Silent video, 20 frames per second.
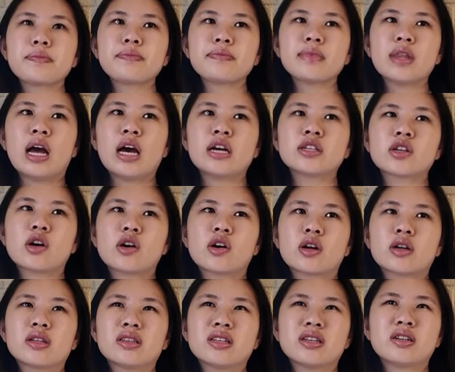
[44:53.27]
I saw her
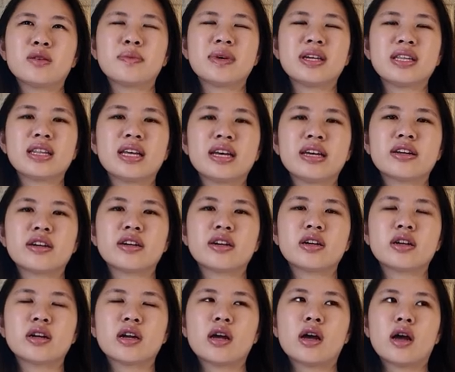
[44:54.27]
a little bit later,
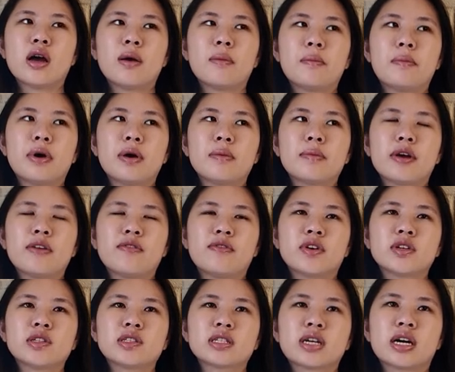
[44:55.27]
but my
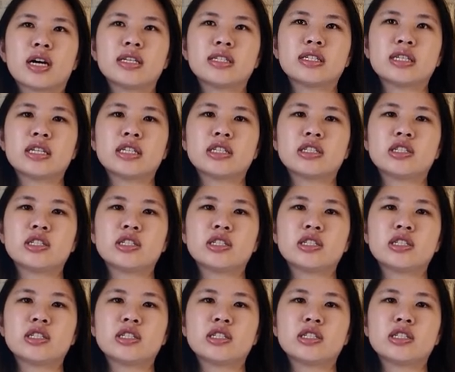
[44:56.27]
first cousin,